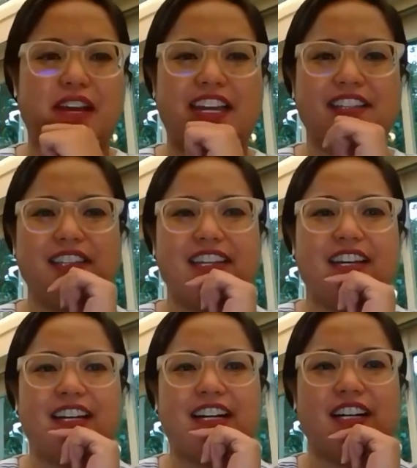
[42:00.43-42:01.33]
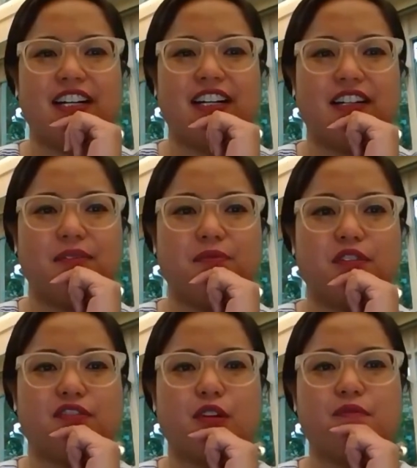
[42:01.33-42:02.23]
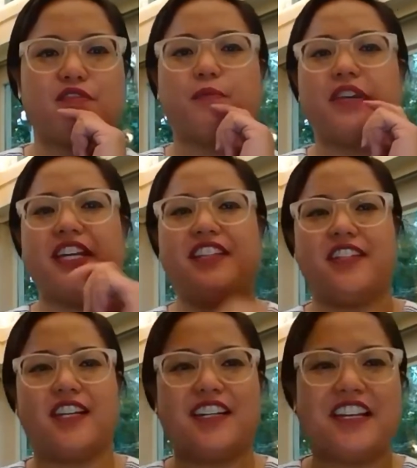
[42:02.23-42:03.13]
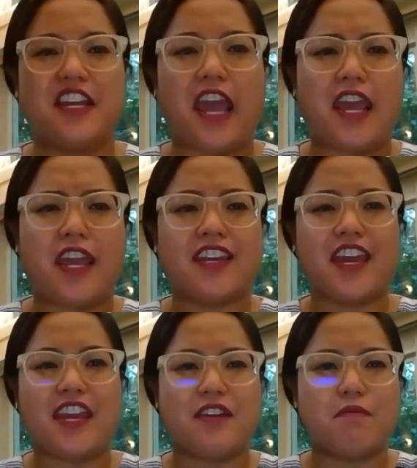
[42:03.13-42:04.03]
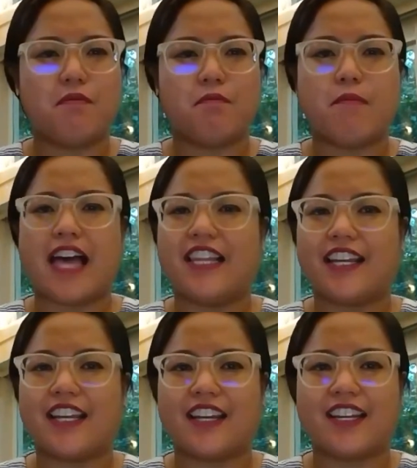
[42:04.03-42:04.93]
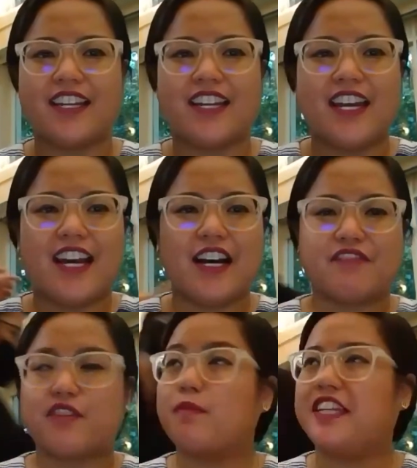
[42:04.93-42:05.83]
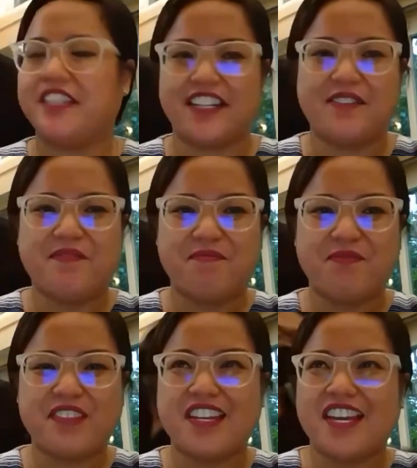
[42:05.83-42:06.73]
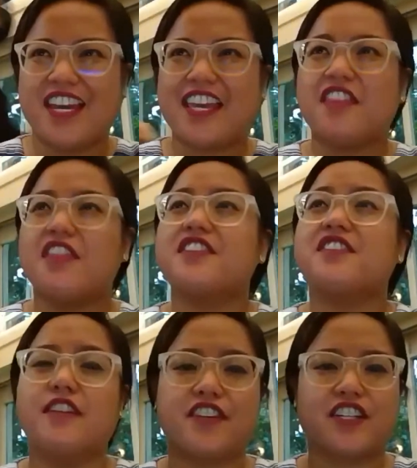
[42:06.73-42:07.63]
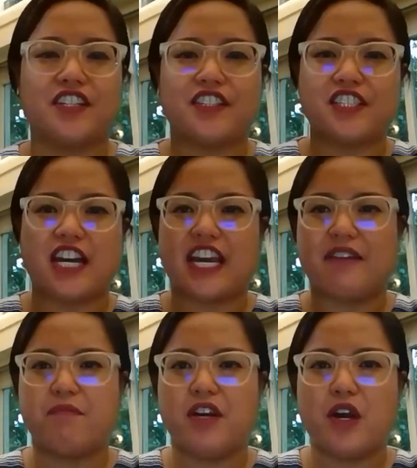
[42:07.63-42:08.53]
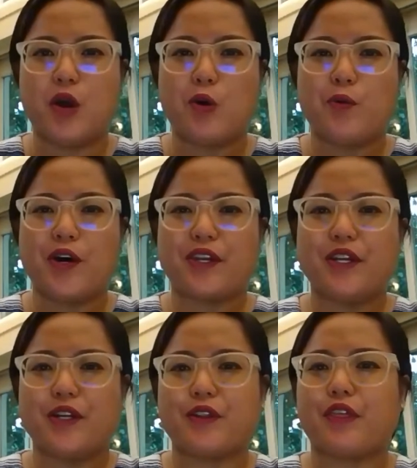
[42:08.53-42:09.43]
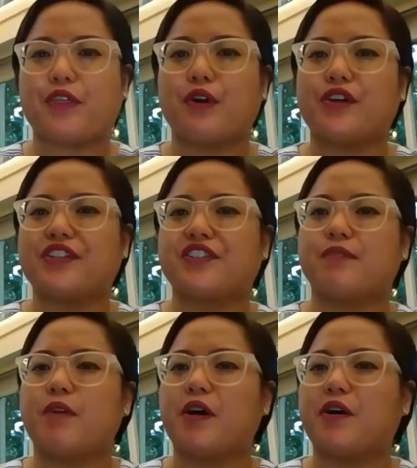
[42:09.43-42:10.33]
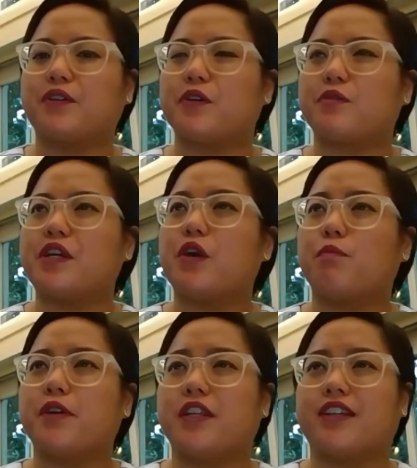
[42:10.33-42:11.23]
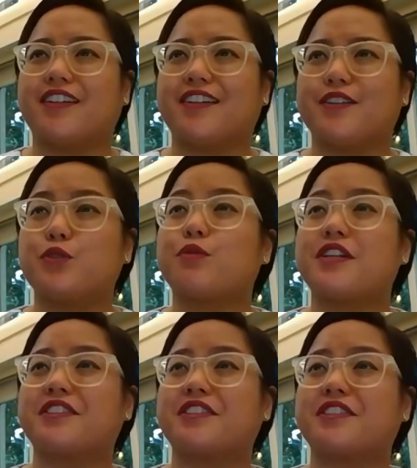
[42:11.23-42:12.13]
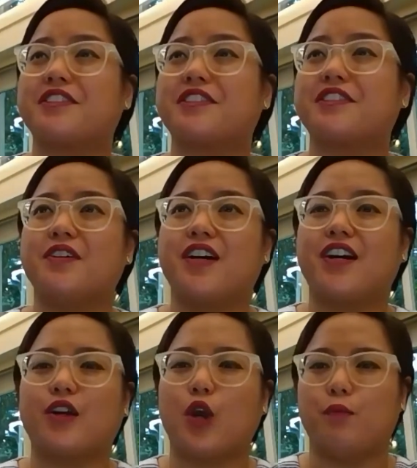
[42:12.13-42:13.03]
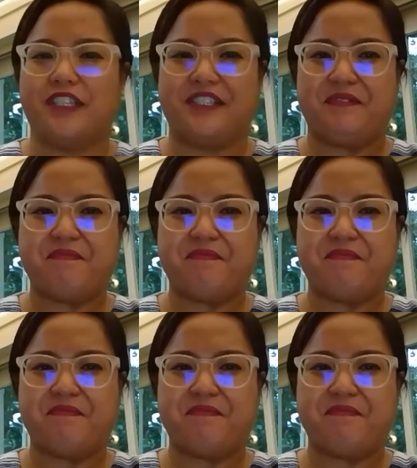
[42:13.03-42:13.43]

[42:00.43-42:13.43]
man from India, KK Malik from India. In this difficult time, what are your thoughts about reopening tourism globally?